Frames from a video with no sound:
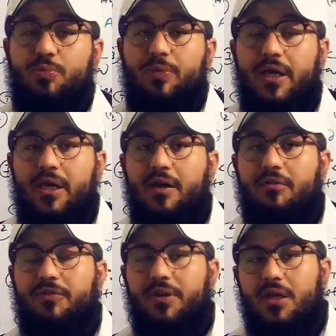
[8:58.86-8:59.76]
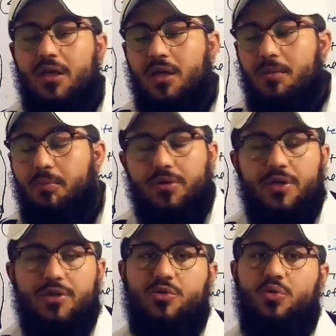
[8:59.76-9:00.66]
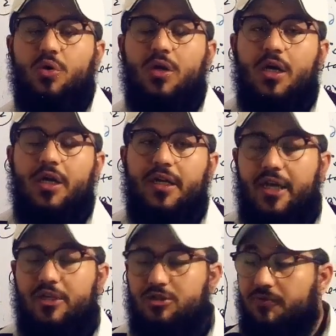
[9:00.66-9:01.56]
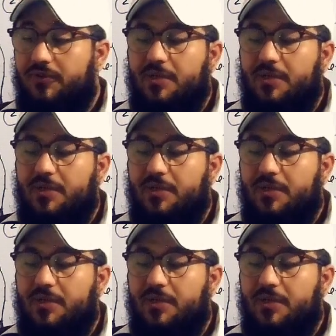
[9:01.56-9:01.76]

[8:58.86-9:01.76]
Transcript: to play a very important role in case of